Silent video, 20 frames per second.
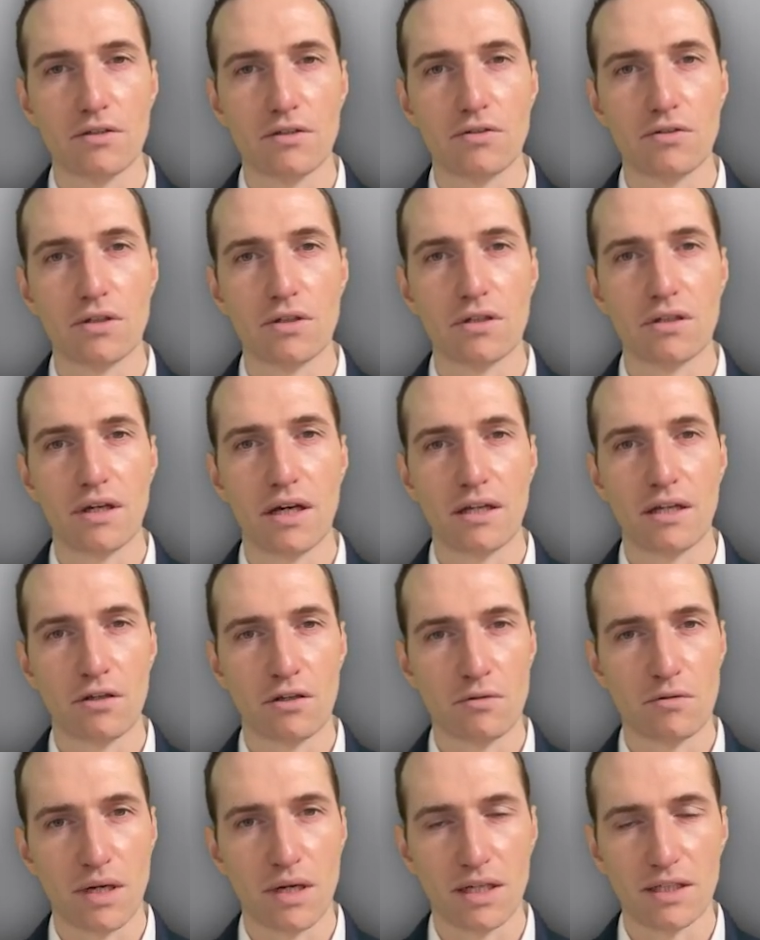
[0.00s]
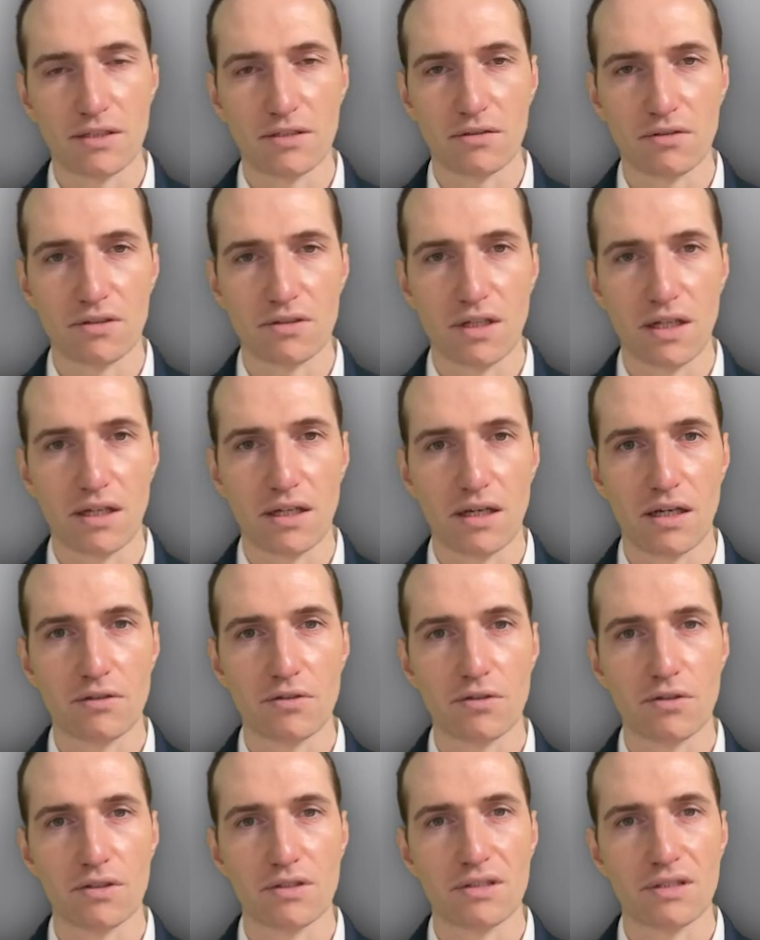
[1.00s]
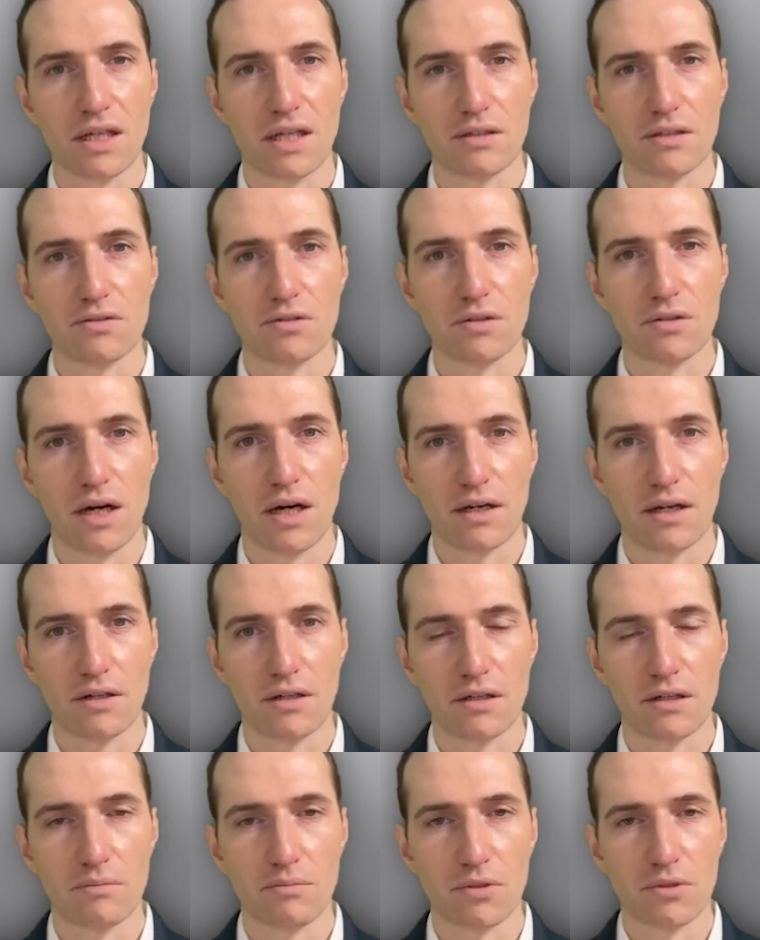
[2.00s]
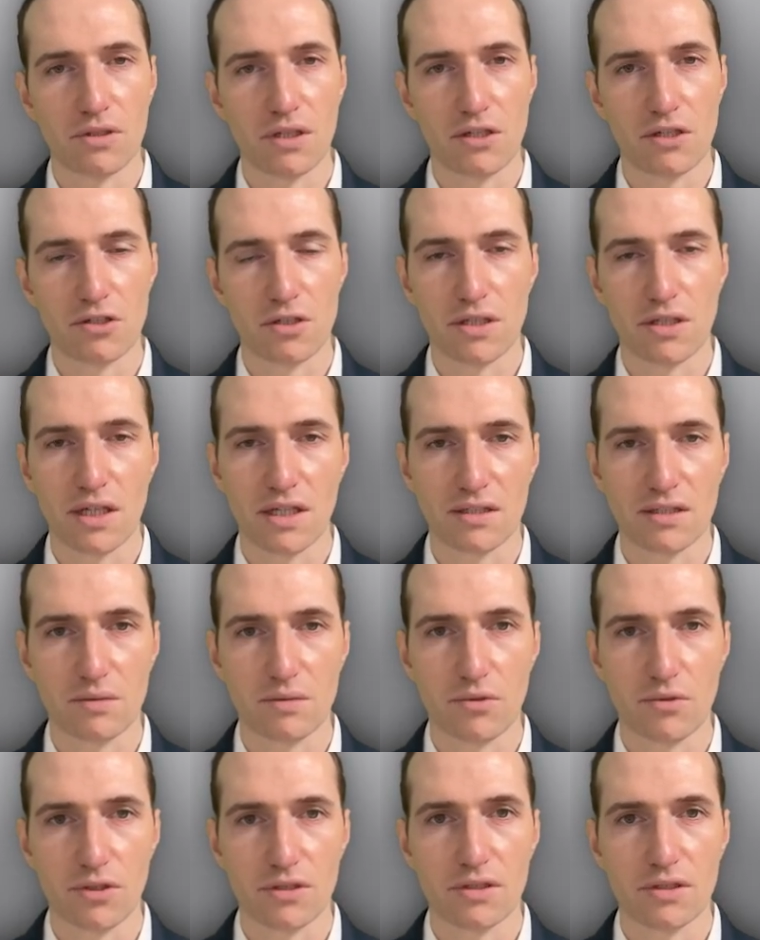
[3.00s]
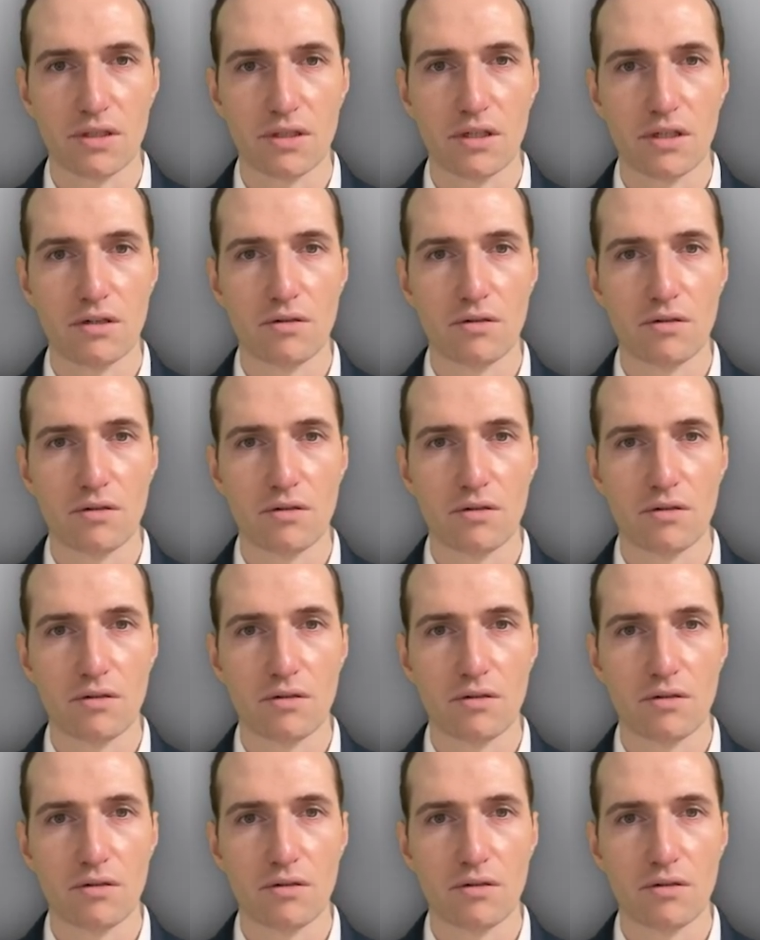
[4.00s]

you could anonymize those data and you could sell it to other potential customers,